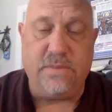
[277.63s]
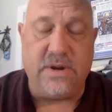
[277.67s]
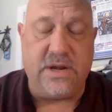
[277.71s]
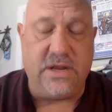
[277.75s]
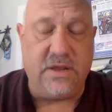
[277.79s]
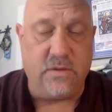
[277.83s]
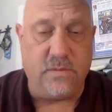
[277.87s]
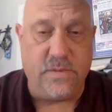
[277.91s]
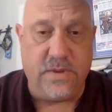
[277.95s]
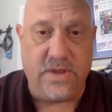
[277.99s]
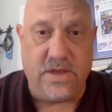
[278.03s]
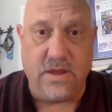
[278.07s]
but
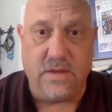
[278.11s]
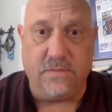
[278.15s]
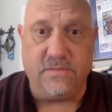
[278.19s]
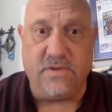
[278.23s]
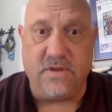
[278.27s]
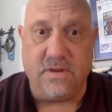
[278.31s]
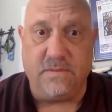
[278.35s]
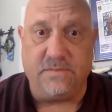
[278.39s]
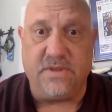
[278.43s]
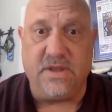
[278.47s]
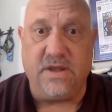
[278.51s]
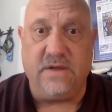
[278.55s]
he's become
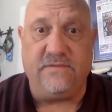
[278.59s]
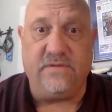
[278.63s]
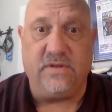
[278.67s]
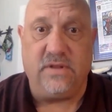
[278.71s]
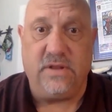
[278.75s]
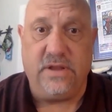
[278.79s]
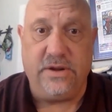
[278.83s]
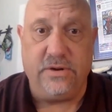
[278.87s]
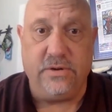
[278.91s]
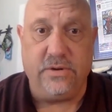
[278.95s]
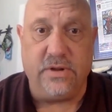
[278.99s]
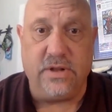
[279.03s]
something of a
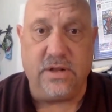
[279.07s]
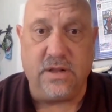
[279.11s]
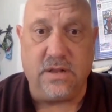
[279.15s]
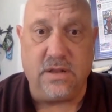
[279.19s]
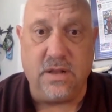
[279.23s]
leader in the